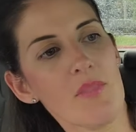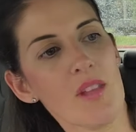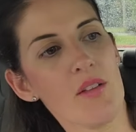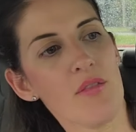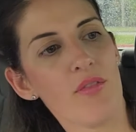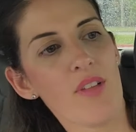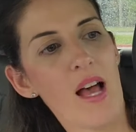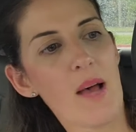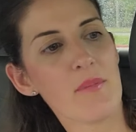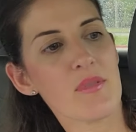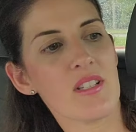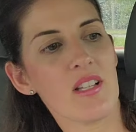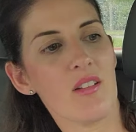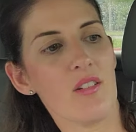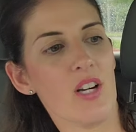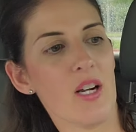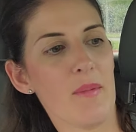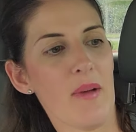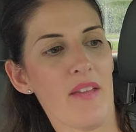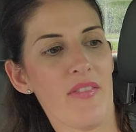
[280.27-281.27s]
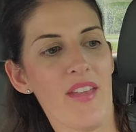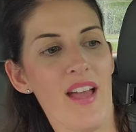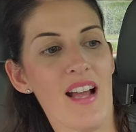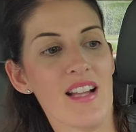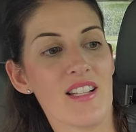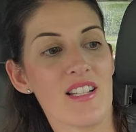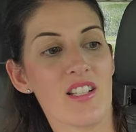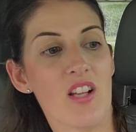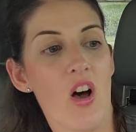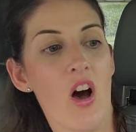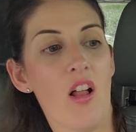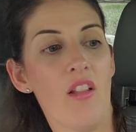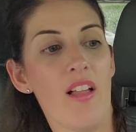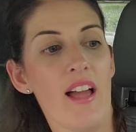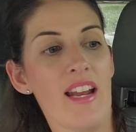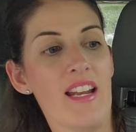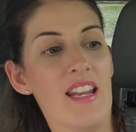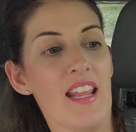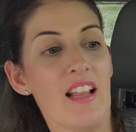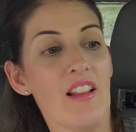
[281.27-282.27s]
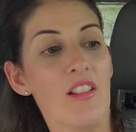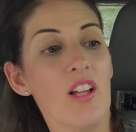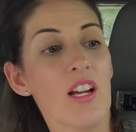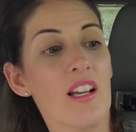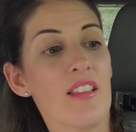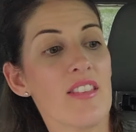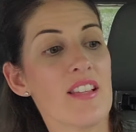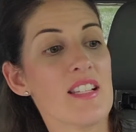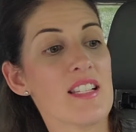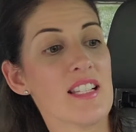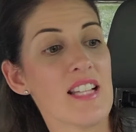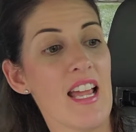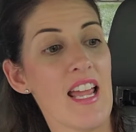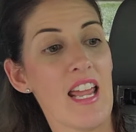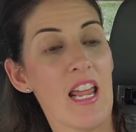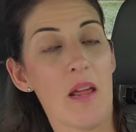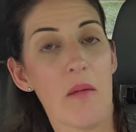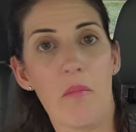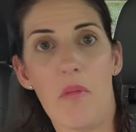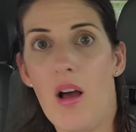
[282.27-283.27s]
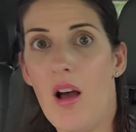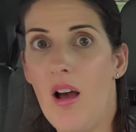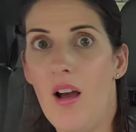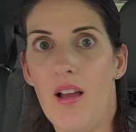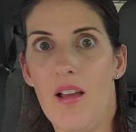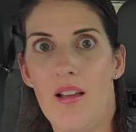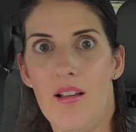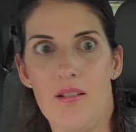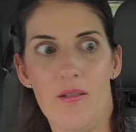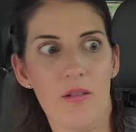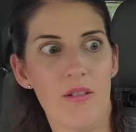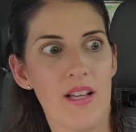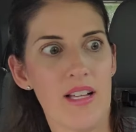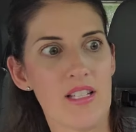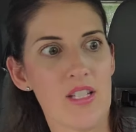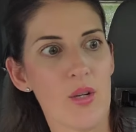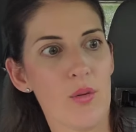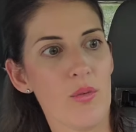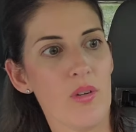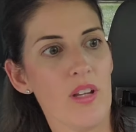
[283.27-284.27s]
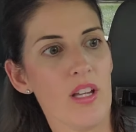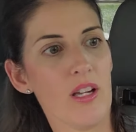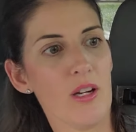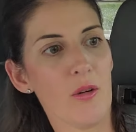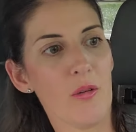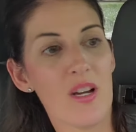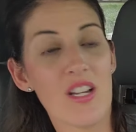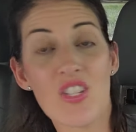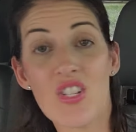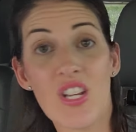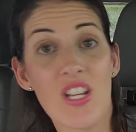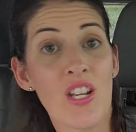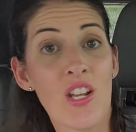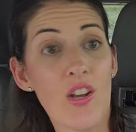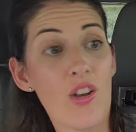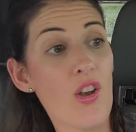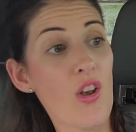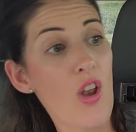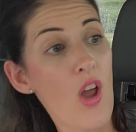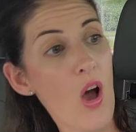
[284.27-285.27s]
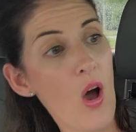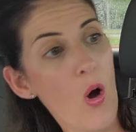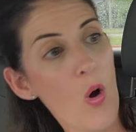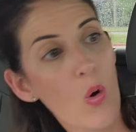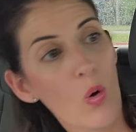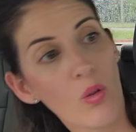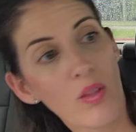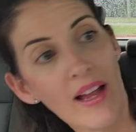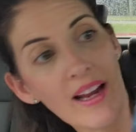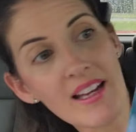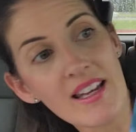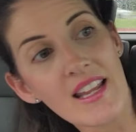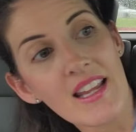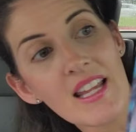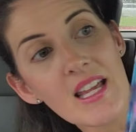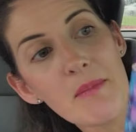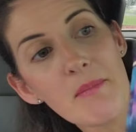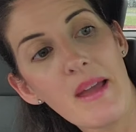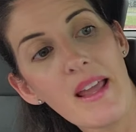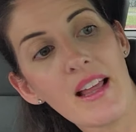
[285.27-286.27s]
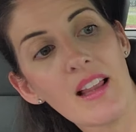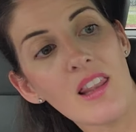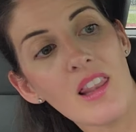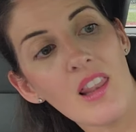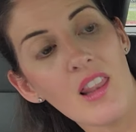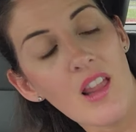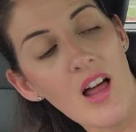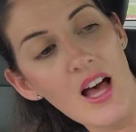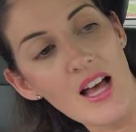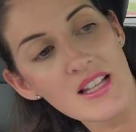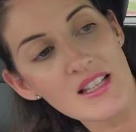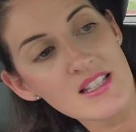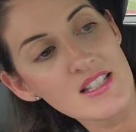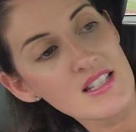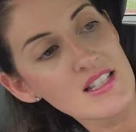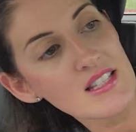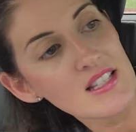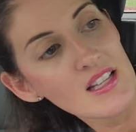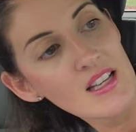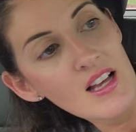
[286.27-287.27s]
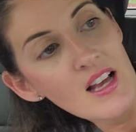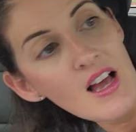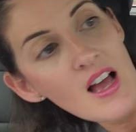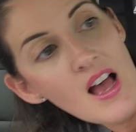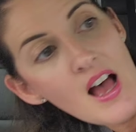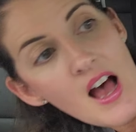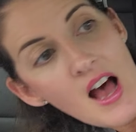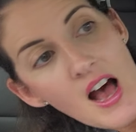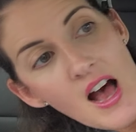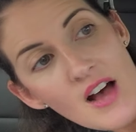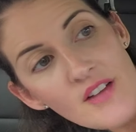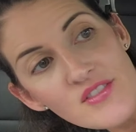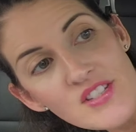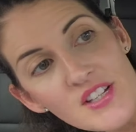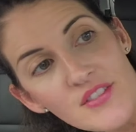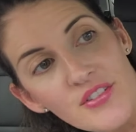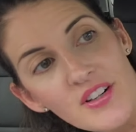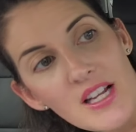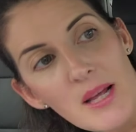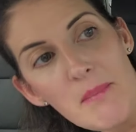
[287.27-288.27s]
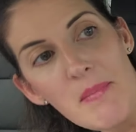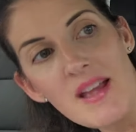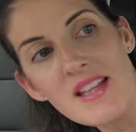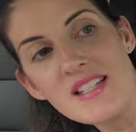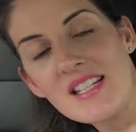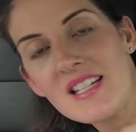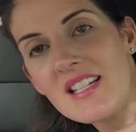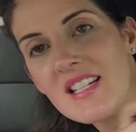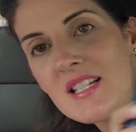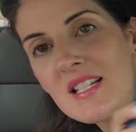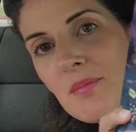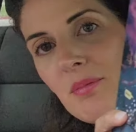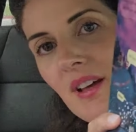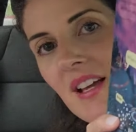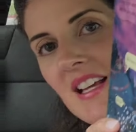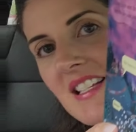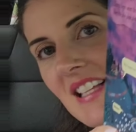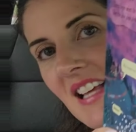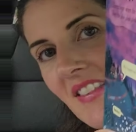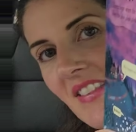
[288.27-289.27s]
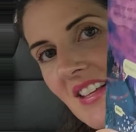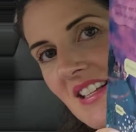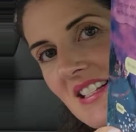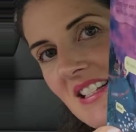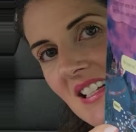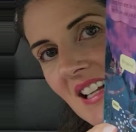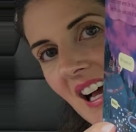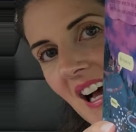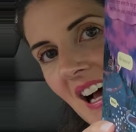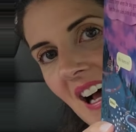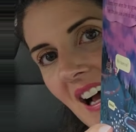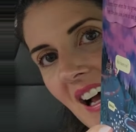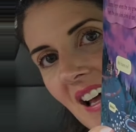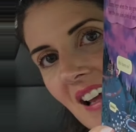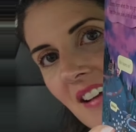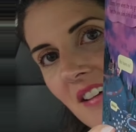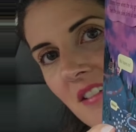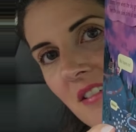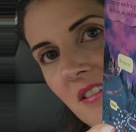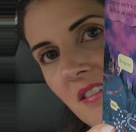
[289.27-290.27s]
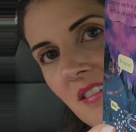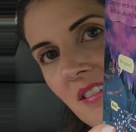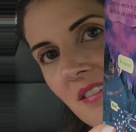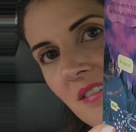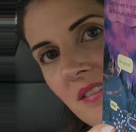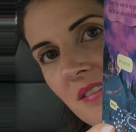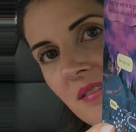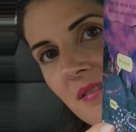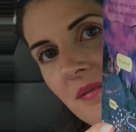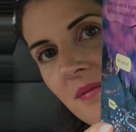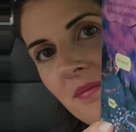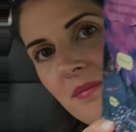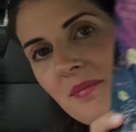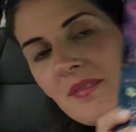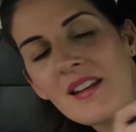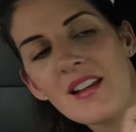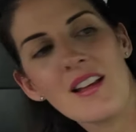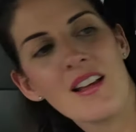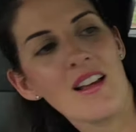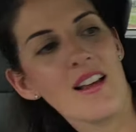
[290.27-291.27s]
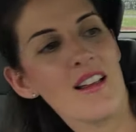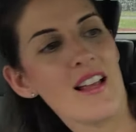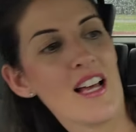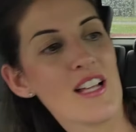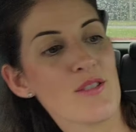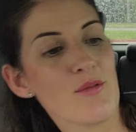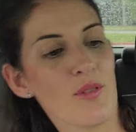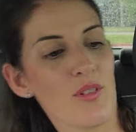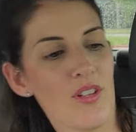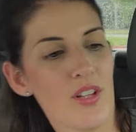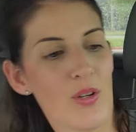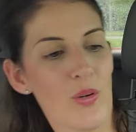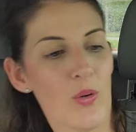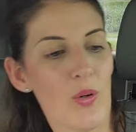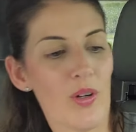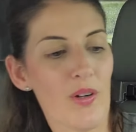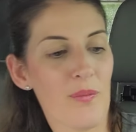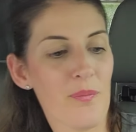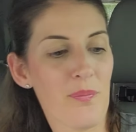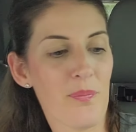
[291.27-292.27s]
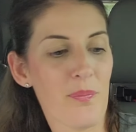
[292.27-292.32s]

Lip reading: Flaps to learn about that. Does all lightning look the same? Oh, that's a really good question. No, lightning can make lots of different amazing displays in the sky. That's really cool.